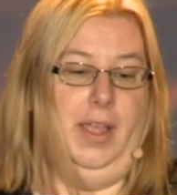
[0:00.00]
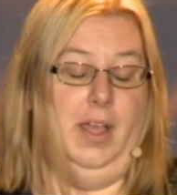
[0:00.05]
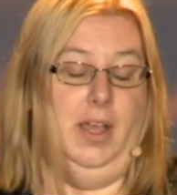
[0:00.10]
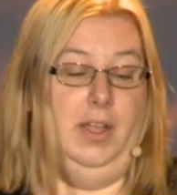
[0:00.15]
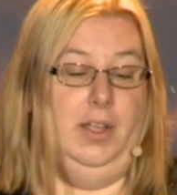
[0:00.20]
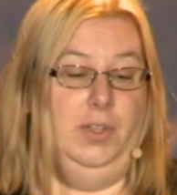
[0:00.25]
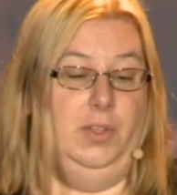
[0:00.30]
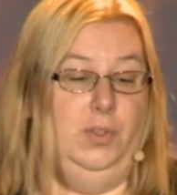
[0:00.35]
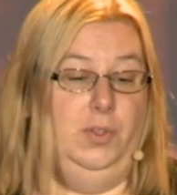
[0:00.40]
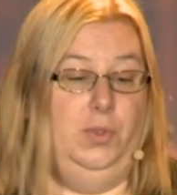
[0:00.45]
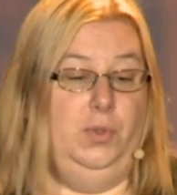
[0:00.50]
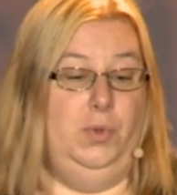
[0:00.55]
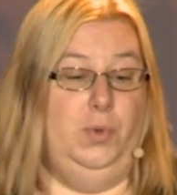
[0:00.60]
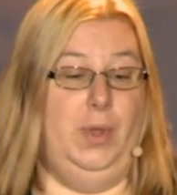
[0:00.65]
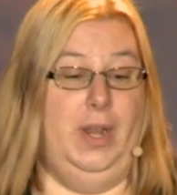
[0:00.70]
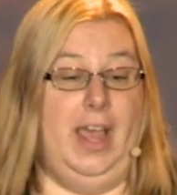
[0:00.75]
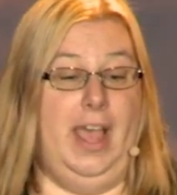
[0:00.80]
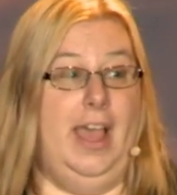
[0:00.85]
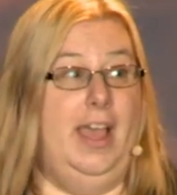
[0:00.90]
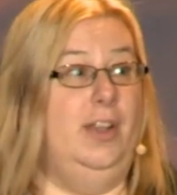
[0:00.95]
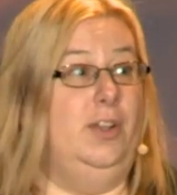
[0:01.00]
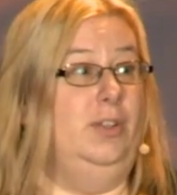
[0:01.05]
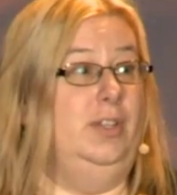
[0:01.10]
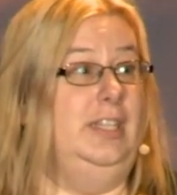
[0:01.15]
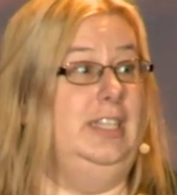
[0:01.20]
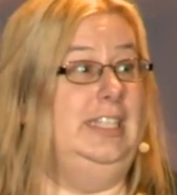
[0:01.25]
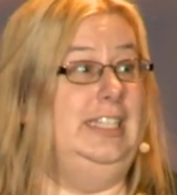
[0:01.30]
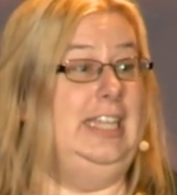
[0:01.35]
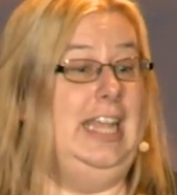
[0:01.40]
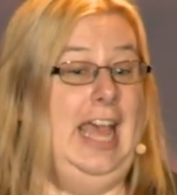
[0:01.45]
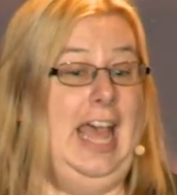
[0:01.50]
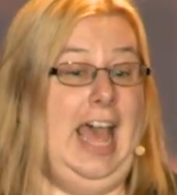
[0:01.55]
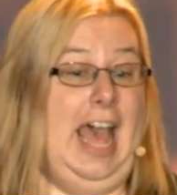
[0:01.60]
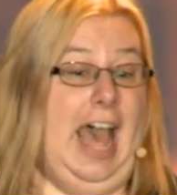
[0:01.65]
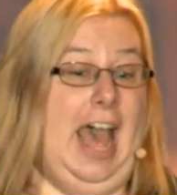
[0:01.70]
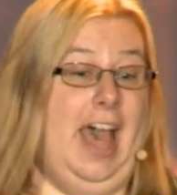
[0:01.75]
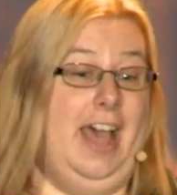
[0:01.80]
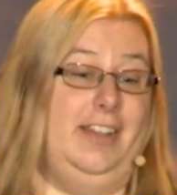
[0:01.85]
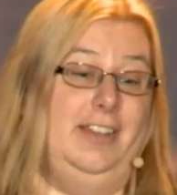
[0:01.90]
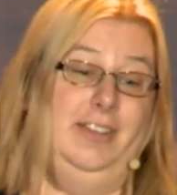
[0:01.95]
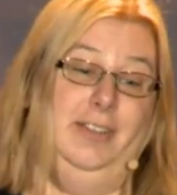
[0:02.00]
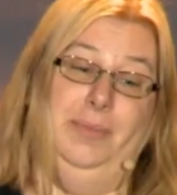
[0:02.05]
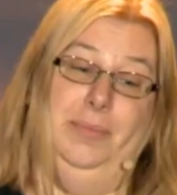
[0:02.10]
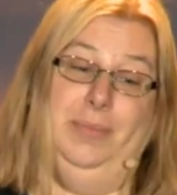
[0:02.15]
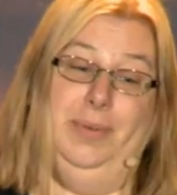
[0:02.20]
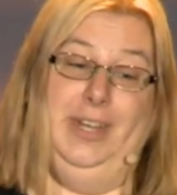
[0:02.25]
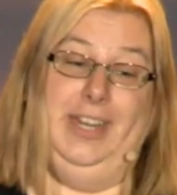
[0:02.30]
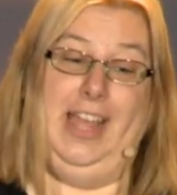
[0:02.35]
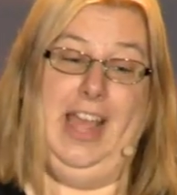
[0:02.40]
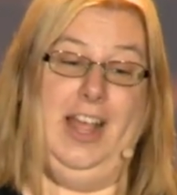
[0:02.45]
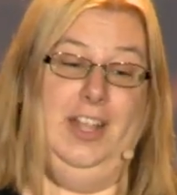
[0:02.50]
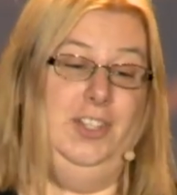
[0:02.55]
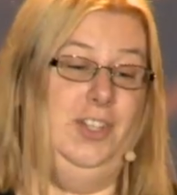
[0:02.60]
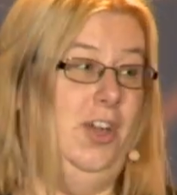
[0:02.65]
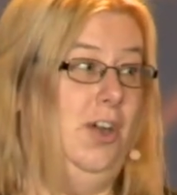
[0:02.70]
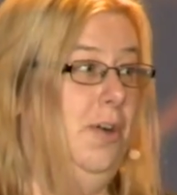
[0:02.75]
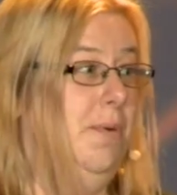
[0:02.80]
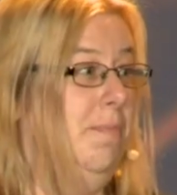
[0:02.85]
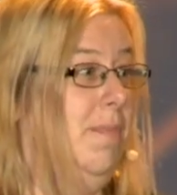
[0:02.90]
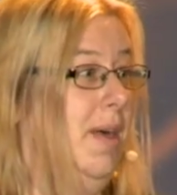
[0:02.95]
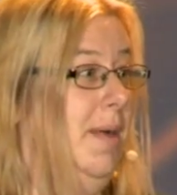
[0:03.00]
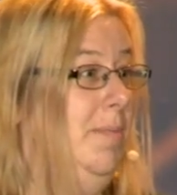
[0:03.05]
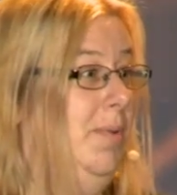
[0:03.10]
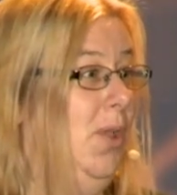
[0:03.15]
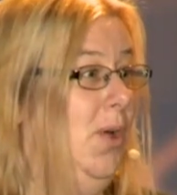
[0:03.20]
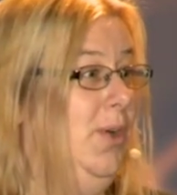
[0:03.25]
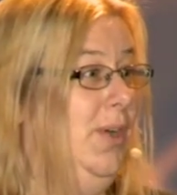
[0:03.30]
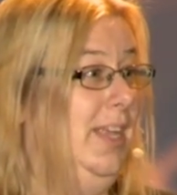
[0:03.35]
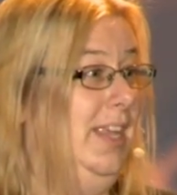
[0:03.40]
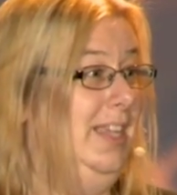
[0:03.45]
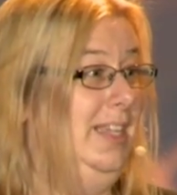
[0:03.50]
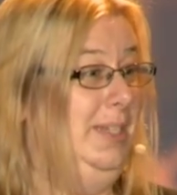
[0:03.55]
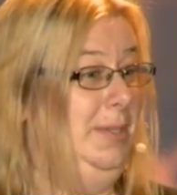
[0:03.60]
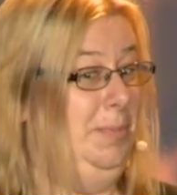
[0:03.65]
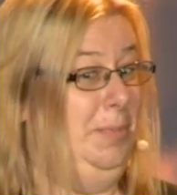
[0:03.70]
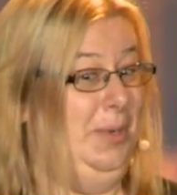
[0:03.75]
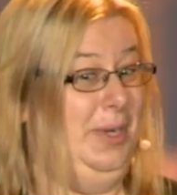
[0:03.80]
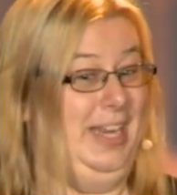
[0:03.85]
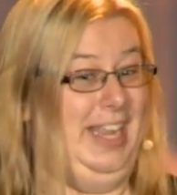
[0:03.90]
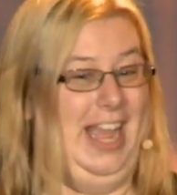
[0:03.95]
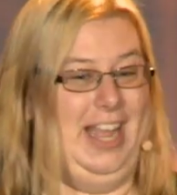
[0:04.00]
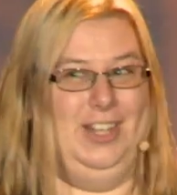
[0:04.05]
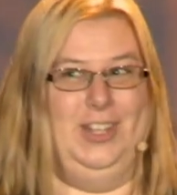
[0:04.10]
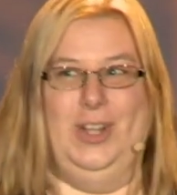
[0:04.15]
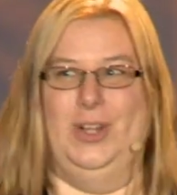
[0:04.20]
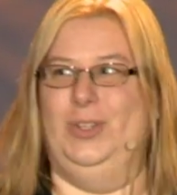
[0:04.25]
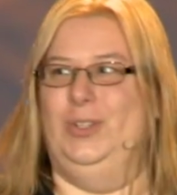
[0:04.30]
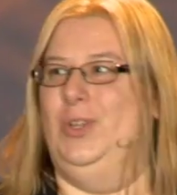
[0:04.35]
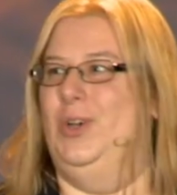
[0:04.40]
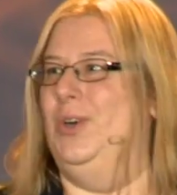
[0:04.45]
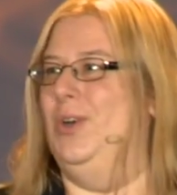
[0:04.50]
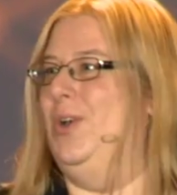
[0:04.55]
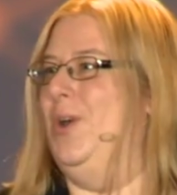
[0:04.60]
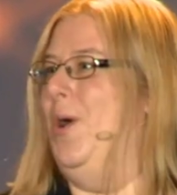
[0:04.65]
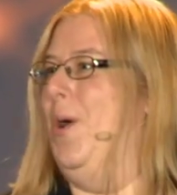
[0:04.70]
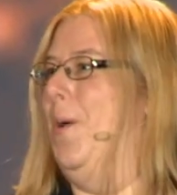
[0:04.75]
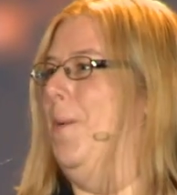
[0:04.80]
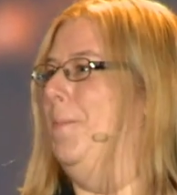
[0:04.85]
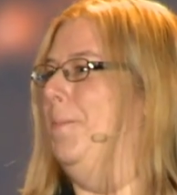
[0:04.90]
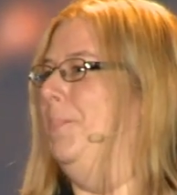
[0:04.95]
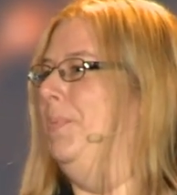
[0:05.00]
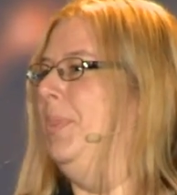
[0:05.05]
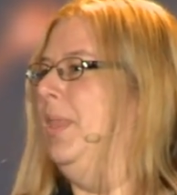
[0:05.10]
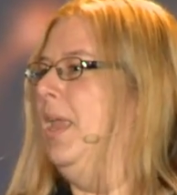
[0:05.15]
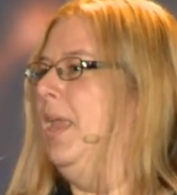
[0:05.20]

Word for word: uh, Twitter handle is at Pretty Agile. My blog is prettyagile.com.